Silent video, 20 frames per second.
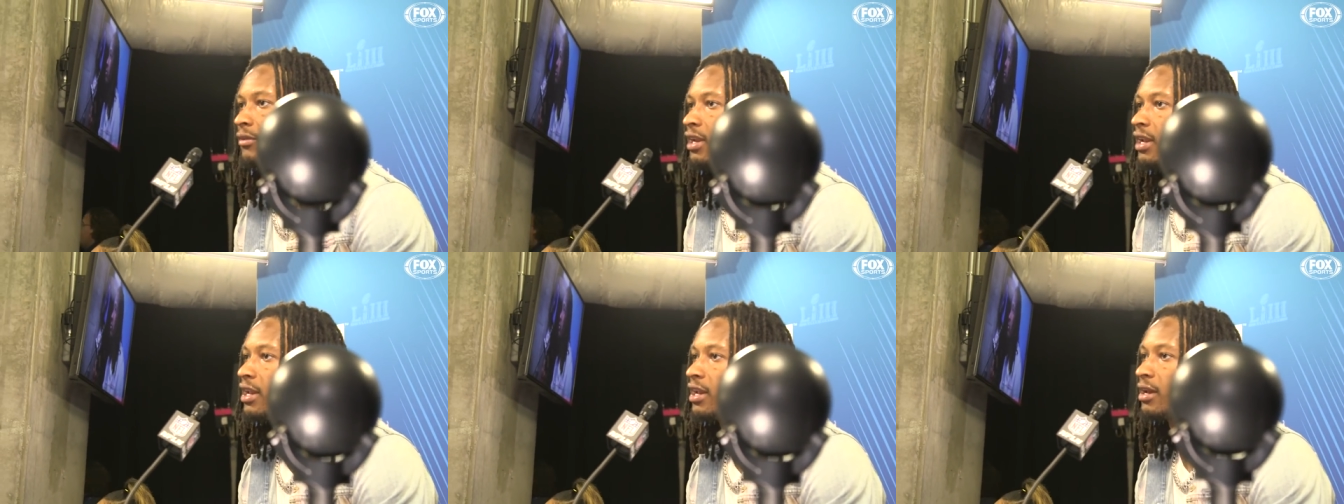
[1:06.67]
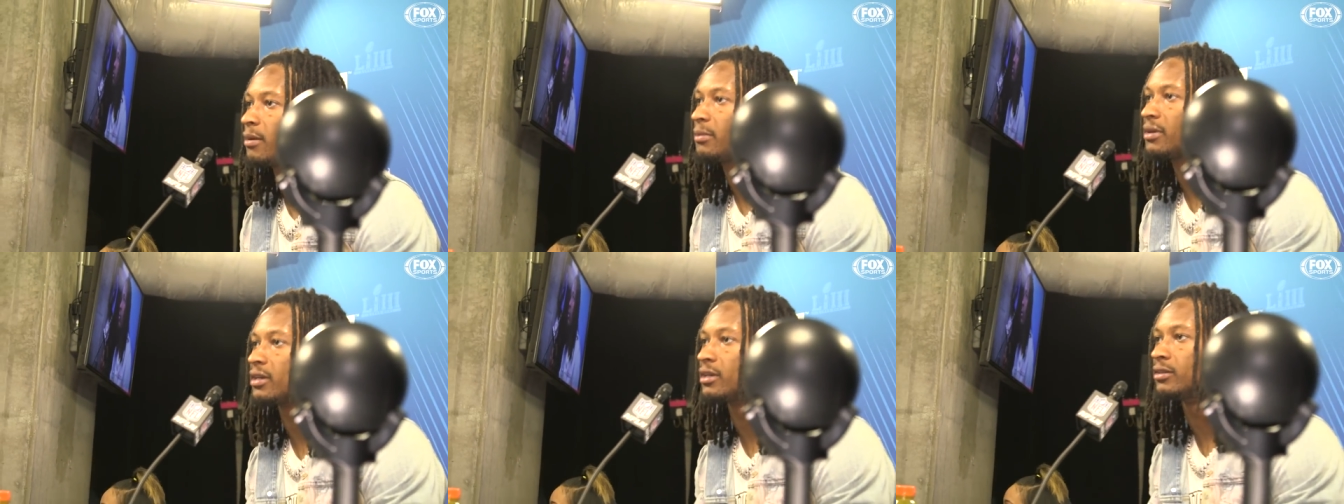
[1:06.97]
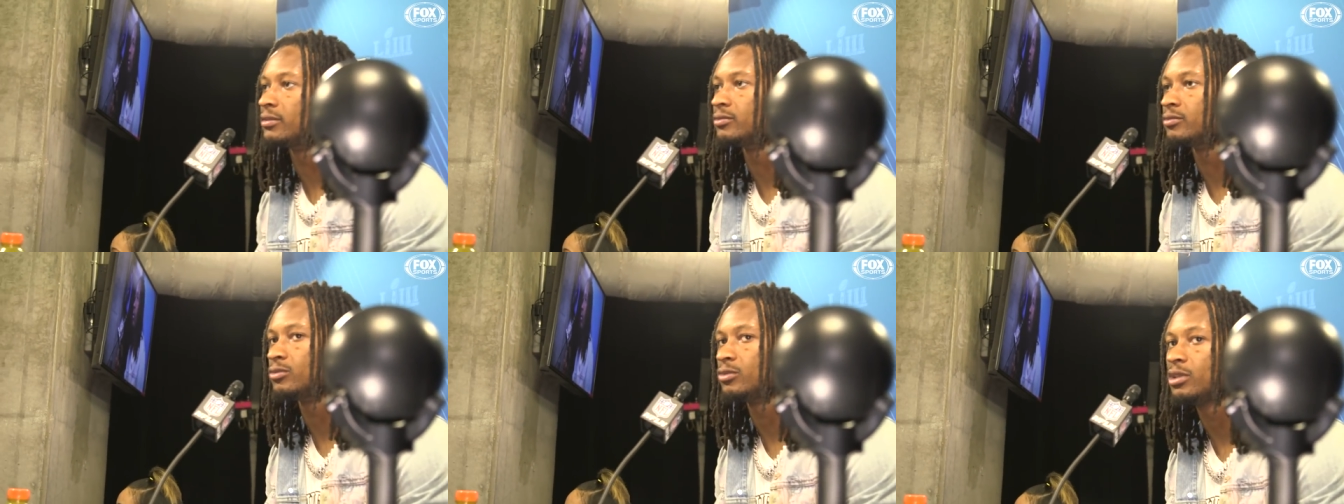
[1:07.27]
Yeah, I
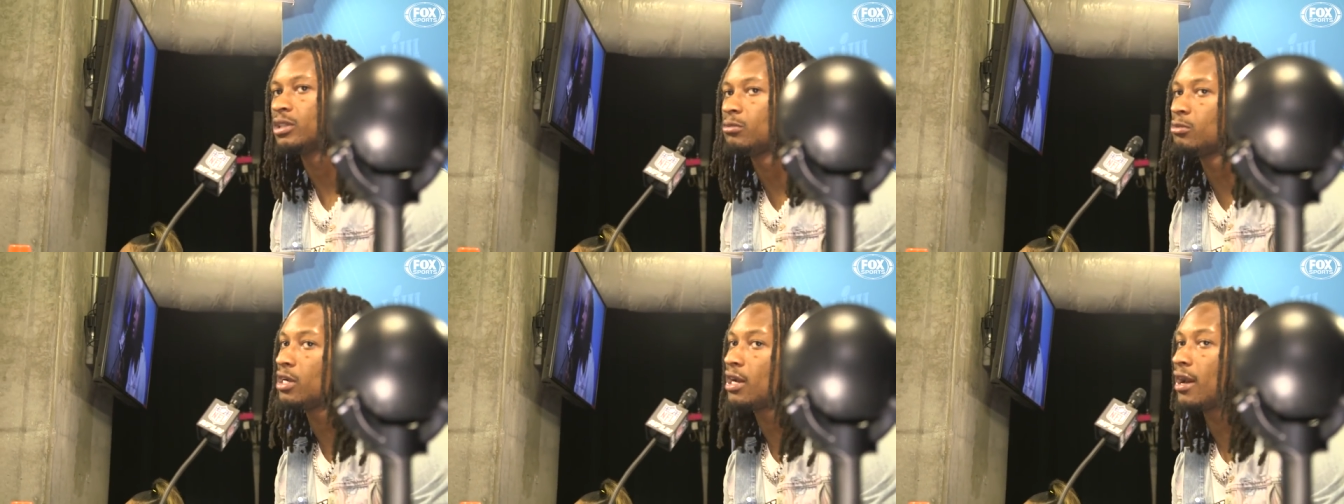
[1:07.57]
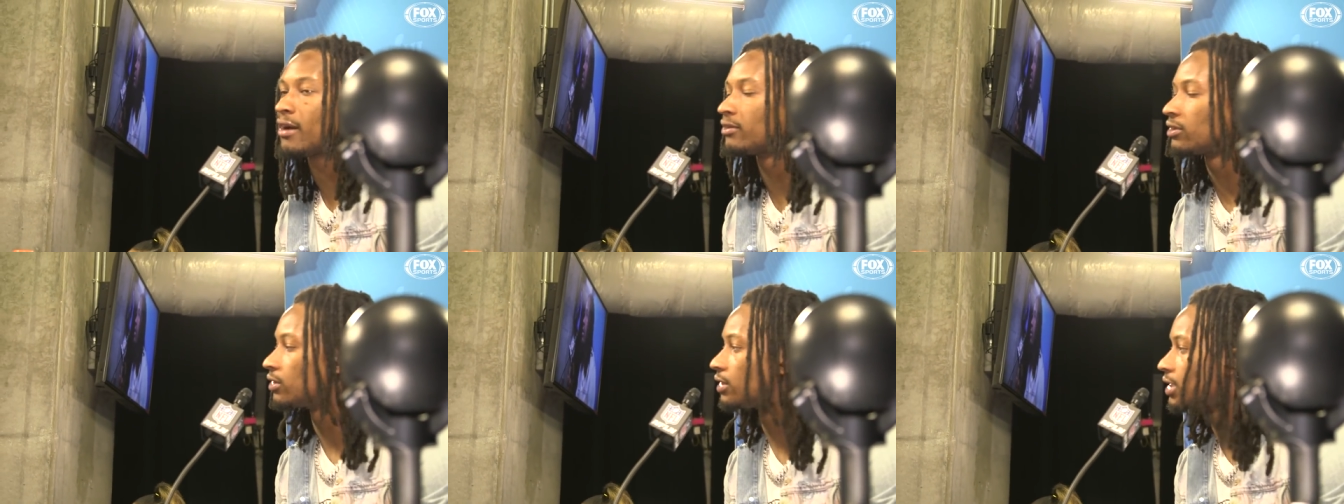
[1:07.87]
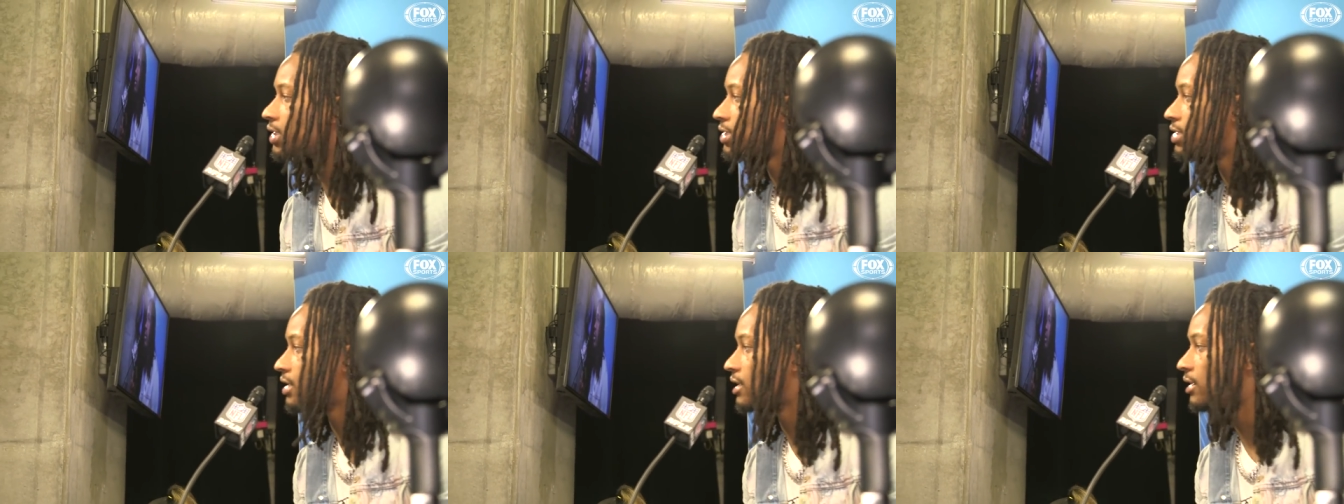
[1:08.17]
mean, we have a
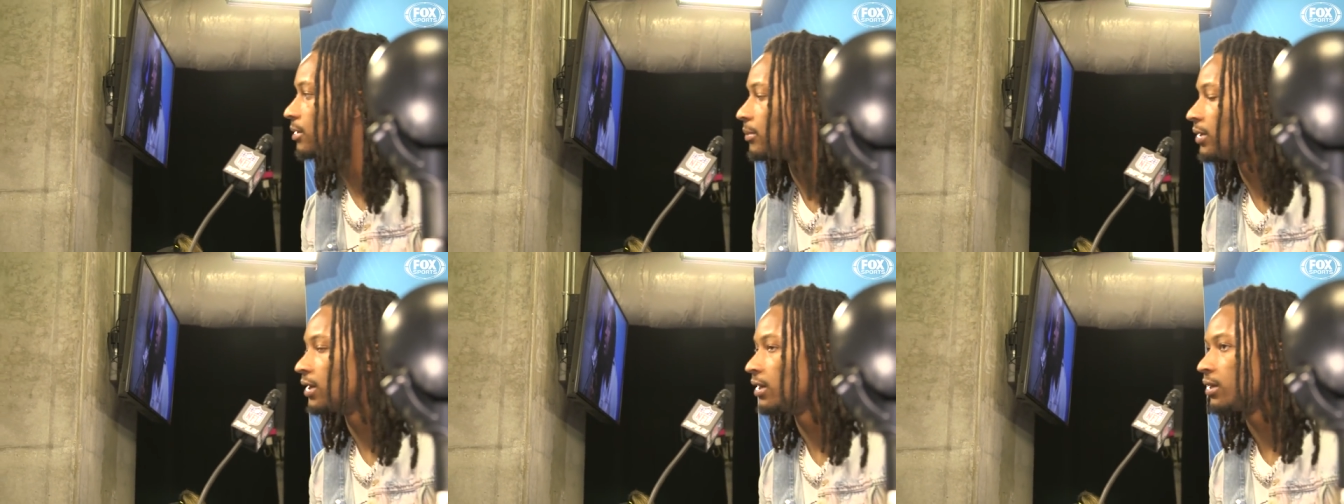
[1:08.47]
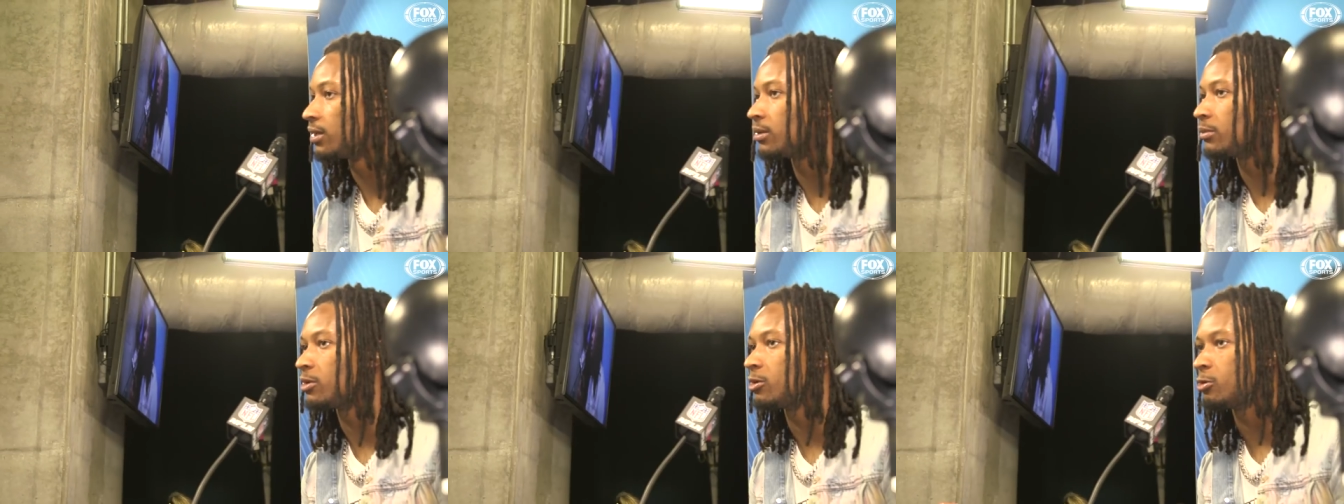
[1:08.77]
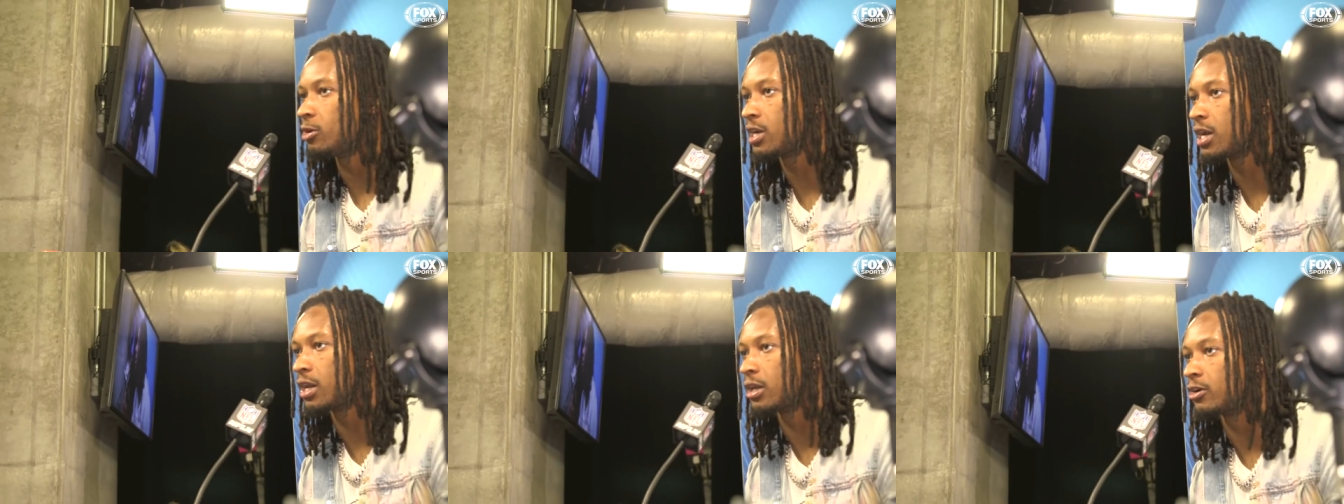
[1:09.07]
great team, man. I mean,
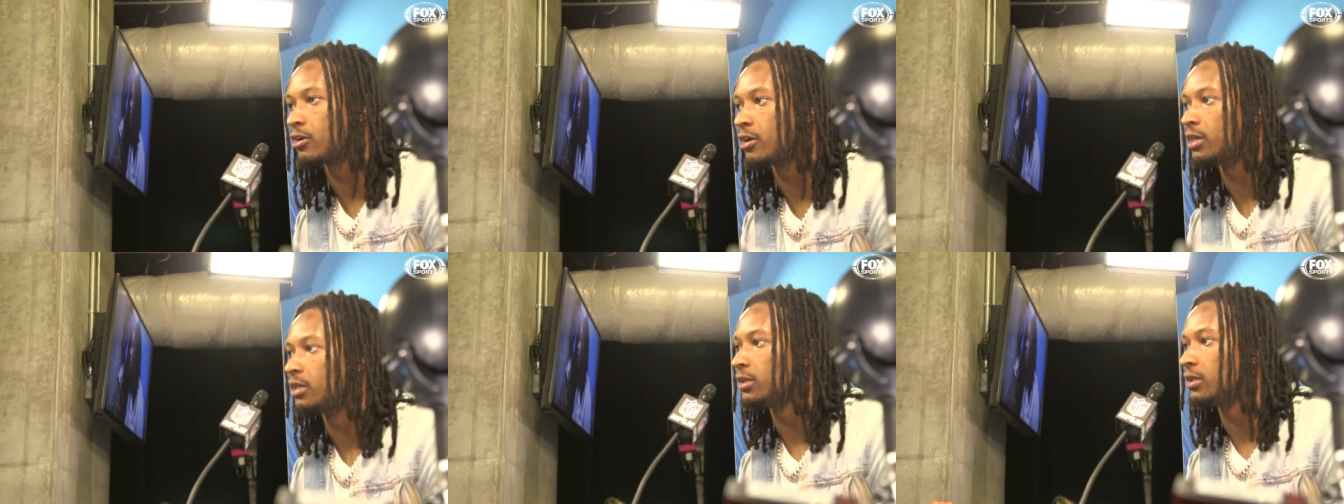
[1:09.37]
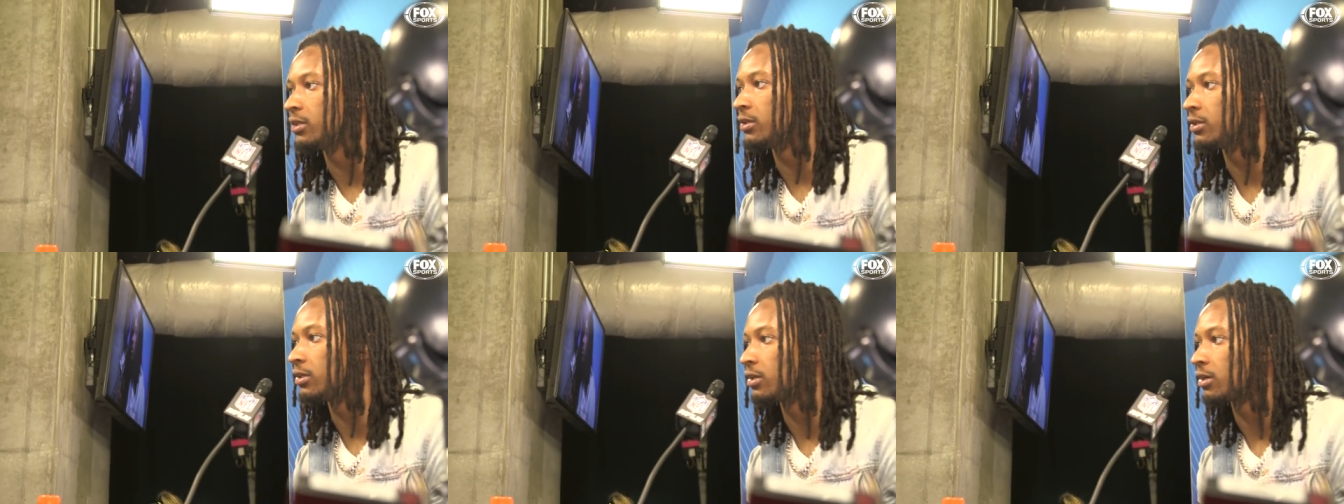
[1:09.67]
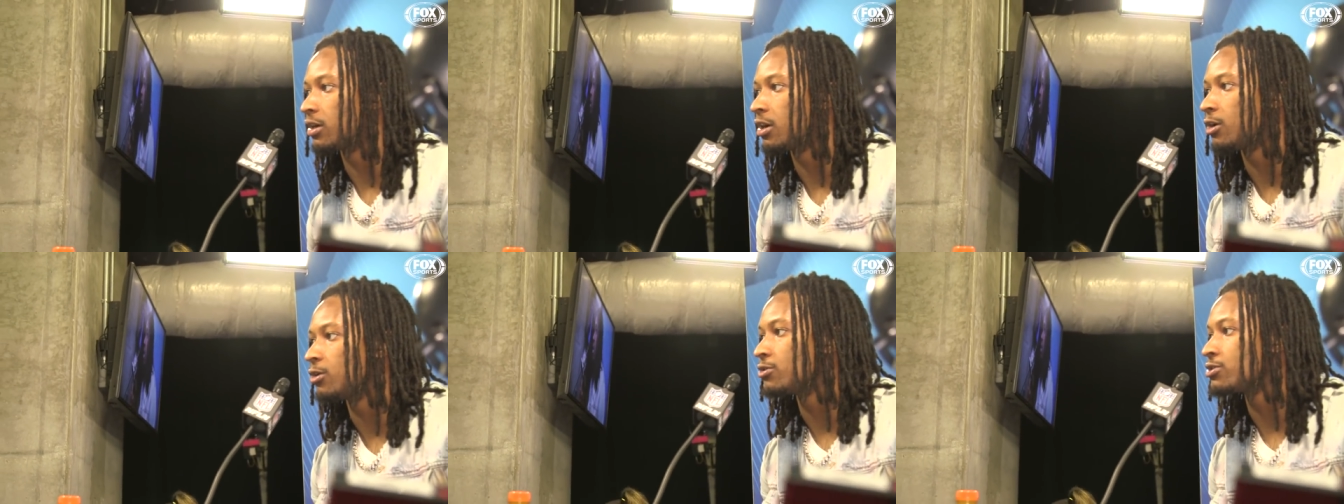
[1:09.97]
we got a great leader
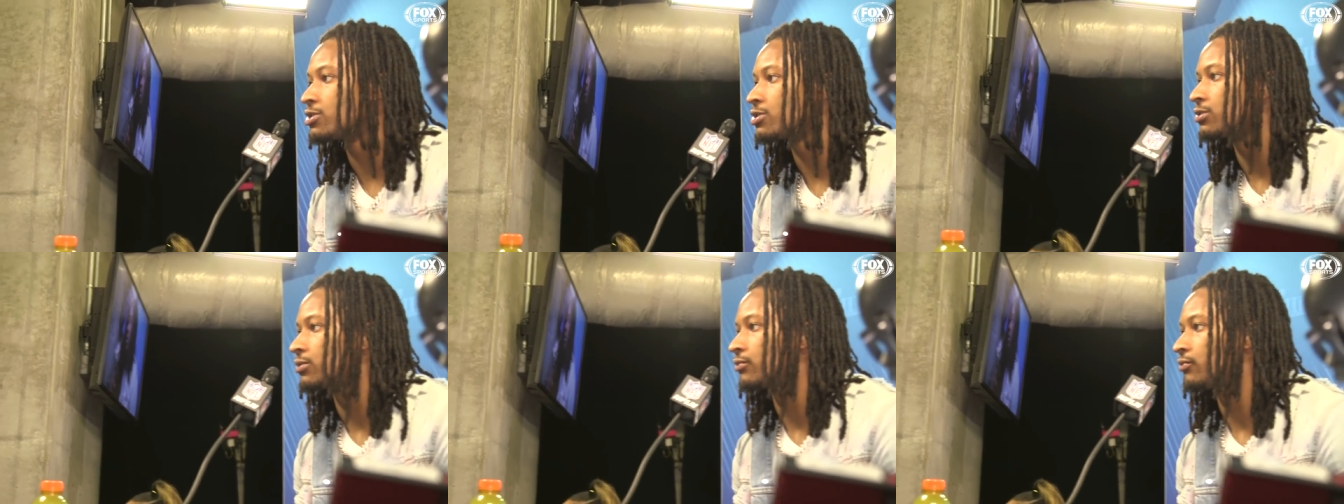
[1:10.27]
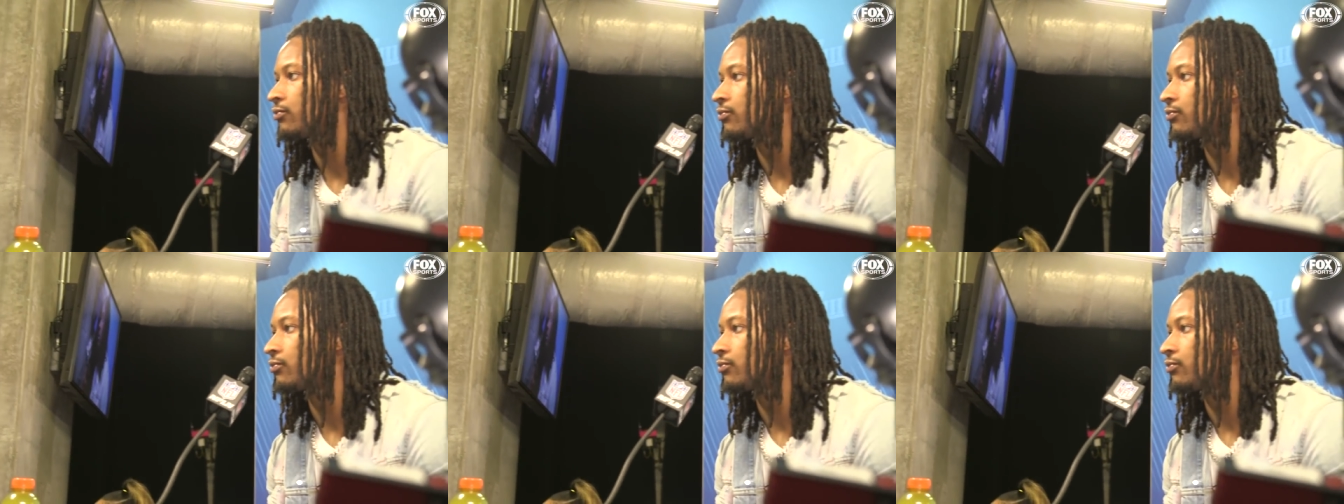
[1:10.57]
and coach.